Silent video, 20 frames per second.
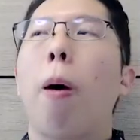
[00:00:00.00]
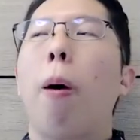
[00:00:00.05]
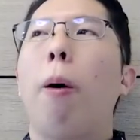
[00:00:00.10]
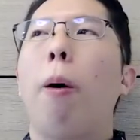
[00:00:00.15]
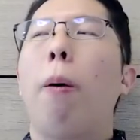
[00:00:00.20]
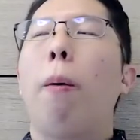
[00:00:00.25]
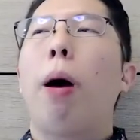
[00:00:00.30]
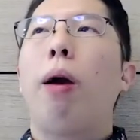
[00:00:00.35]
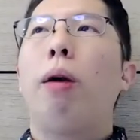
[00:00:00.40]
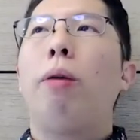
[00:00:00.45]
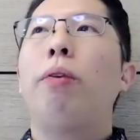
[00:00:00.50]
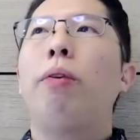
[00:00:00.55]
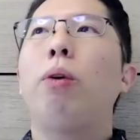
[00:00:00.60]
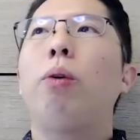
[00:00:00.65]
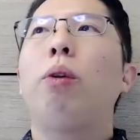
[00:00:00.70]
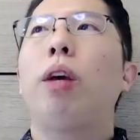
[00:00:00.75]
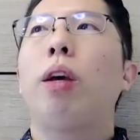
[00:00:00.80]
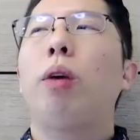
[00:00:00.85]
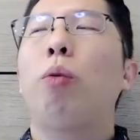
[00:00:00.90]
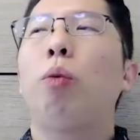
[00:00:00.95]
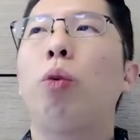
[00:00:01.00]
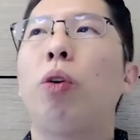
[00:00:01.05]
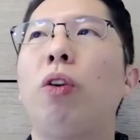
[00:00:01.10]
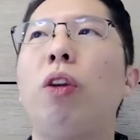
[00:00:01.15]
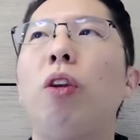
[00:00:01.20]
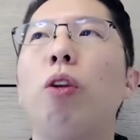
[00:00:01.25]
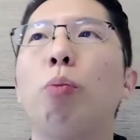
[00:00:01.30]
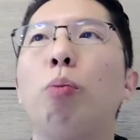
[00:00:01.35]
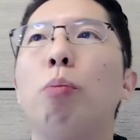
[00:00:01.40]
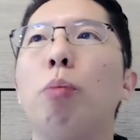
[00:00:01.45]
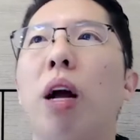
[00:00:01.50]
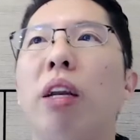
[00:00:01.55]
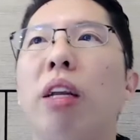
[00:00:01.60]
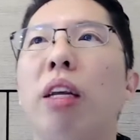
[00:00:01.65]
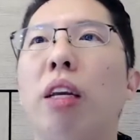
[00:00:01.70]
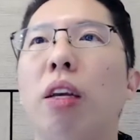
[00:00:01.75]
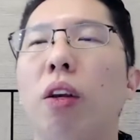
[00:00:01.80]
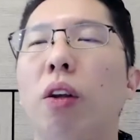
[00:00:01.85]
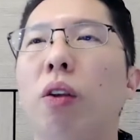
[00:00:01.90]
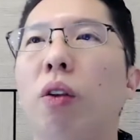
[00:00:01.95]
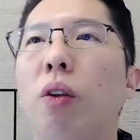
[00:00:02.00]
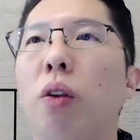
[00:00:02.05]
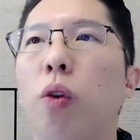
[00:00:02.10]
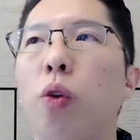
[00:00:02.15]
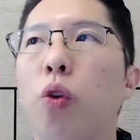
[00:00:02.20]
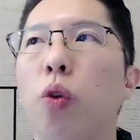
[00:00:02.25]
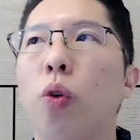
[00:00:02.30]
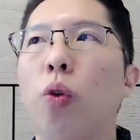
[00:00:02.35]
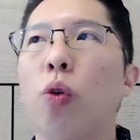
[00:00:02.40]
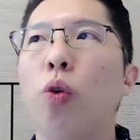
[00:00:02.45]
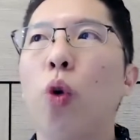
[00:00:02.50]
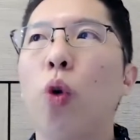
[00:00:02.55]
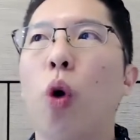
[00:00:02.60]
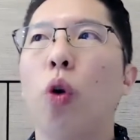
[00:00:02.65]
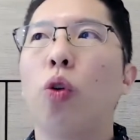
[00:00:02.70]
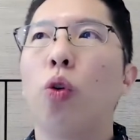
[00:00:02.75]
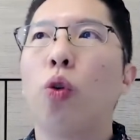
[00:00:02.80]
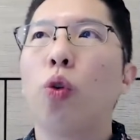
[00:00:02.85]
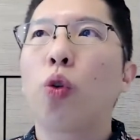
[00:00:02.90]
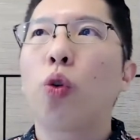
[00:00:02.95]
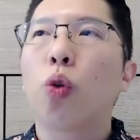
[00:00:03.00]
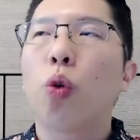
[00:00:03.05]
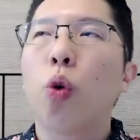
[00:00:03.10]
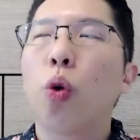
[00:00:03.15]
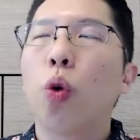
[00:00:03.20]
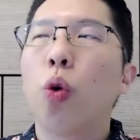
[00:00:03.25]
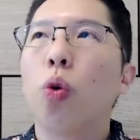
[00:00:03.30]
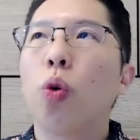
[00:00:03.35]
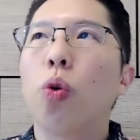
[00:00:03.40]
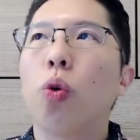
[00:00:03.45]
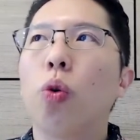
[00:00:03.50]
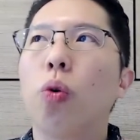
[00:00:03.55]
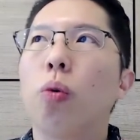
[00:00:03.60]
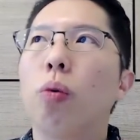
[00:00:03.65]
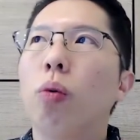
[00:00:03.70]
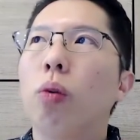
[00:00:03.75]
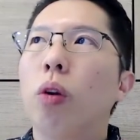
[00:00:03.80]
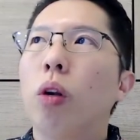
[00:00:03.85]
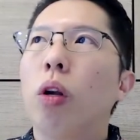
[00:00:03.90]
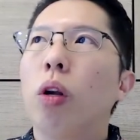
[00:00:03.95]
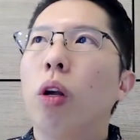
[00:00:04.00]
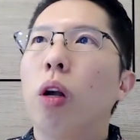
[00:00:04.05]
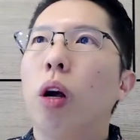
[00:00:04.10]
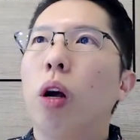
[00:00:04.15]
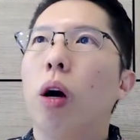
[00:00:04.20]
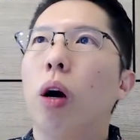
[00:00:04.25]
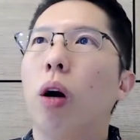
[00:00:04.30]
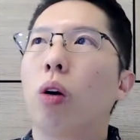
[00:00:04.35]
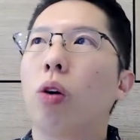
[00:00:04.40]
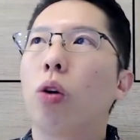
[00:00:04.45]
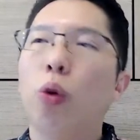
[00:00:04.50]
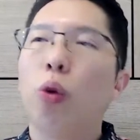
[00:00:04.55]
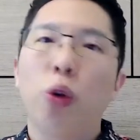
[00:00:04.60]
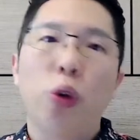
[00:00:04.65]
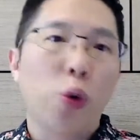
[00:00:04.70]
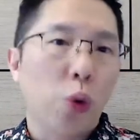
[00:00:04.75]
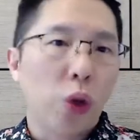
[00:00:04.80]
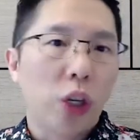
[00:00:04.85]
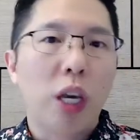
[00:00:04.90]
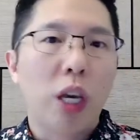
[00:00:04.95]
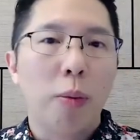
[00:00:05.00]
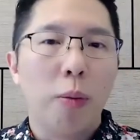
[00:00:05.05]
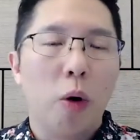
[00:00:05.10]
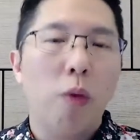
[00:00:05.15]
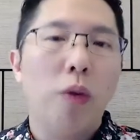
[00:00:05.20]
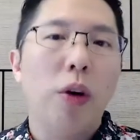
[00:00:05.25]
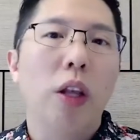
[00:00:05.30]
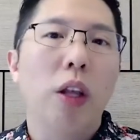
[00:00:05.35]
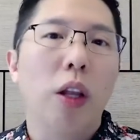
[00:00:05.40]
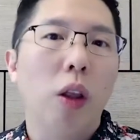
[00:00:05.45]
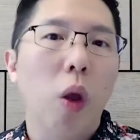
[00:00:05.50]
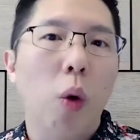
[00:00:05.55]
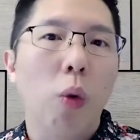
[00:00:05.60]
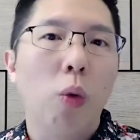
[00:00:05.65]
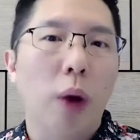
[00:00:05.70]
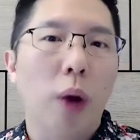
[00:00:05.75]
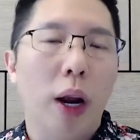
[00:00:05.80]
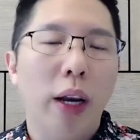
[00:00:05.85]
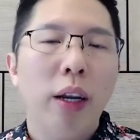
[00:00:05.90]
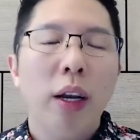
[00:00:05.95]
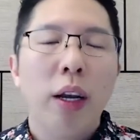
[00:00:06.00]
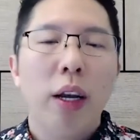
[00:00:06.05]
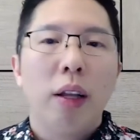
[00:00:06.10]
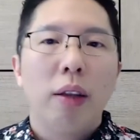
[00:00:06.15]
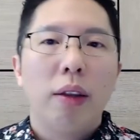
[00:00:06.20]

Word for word: uh, I feel that since money is not so uh, good to keep over the long run,